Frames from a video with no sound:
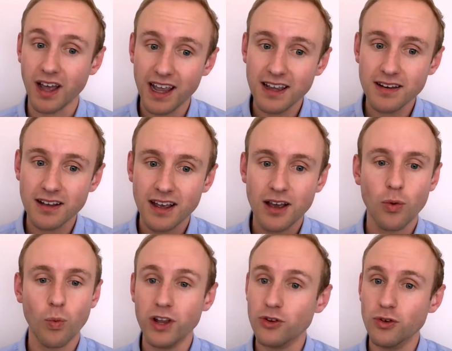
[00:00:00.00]
gain
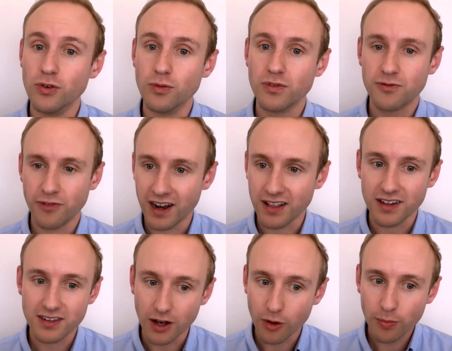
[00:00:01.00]
when you finally
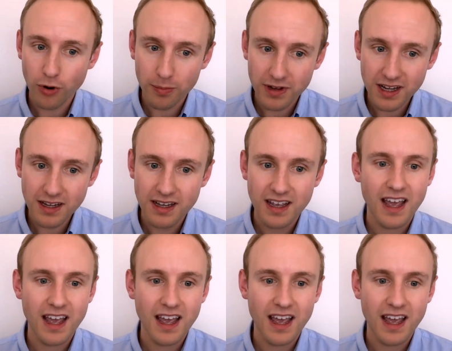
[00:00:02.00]
sell the property.